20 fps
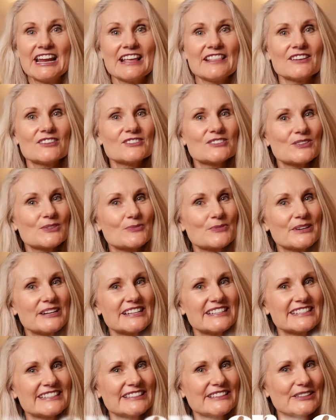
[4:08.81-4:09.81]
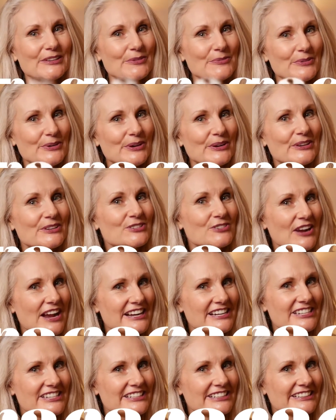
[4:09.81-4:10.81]
There's a reason the word
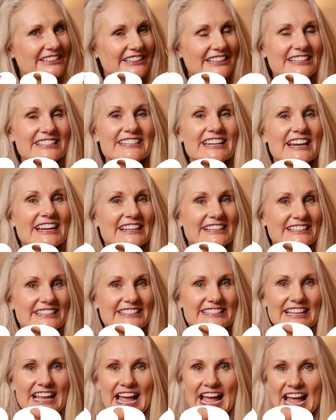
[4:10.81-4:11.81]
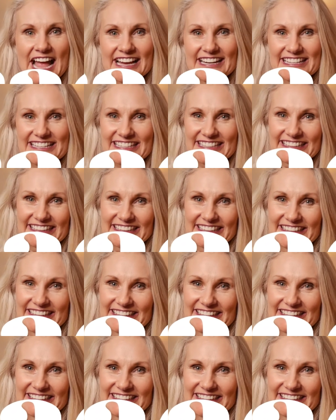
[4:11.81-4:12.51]
attraction contains action.